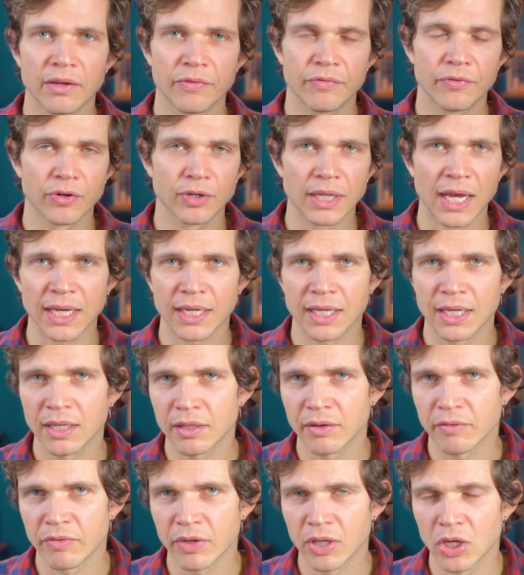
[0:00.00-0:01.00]
if you're liking
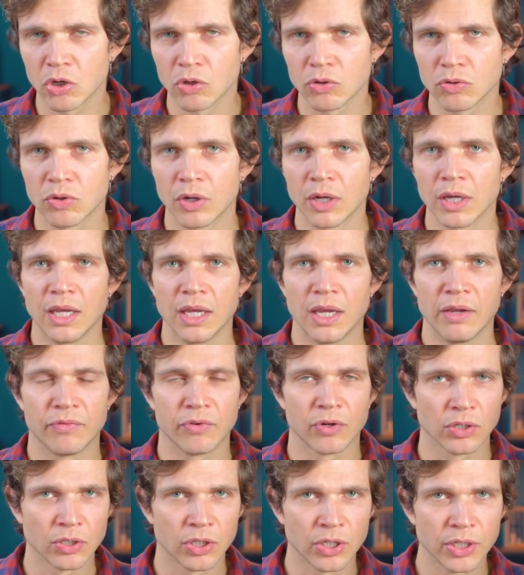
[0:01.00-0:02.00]
the video, if
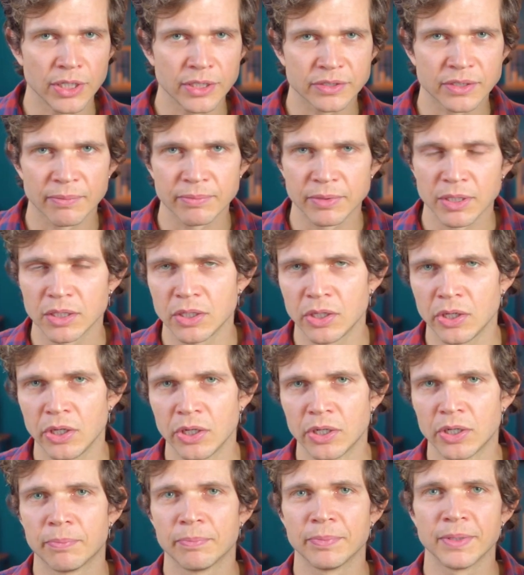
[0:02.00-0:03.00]
you're learning something
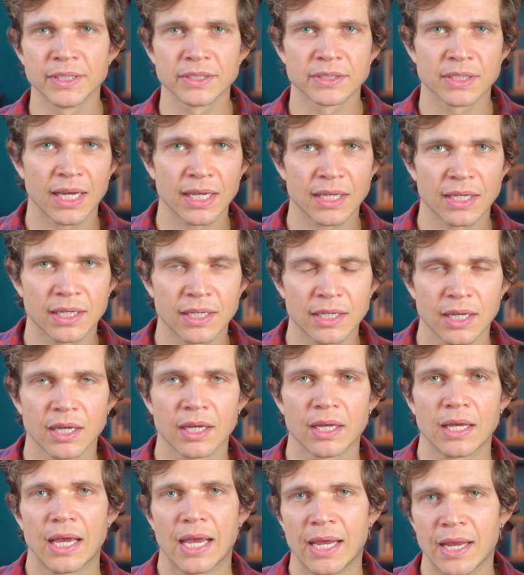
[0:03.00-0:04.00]
here, please like
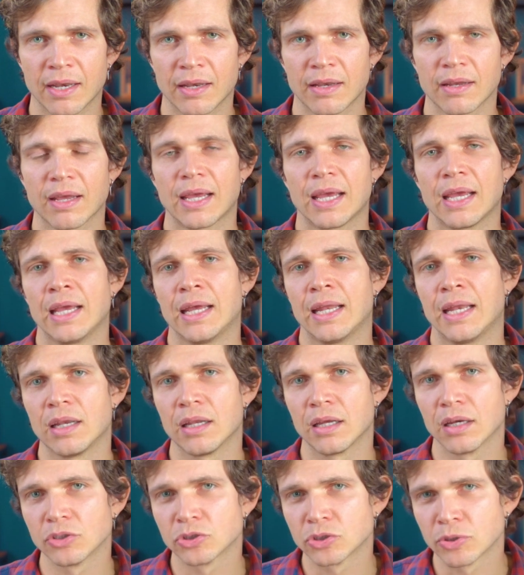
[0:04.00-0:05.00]
it and
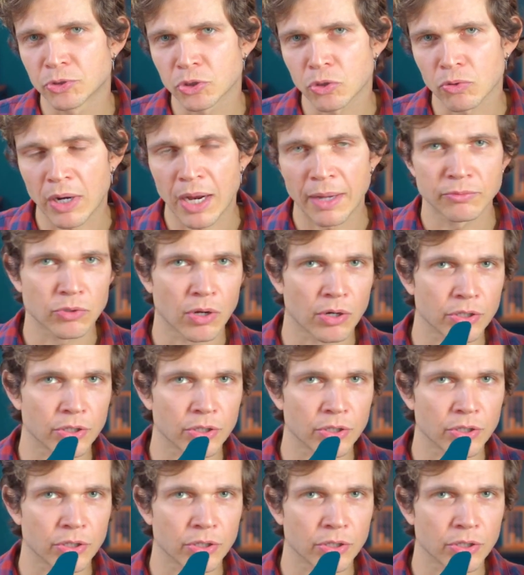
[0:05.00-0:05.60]
subscribe to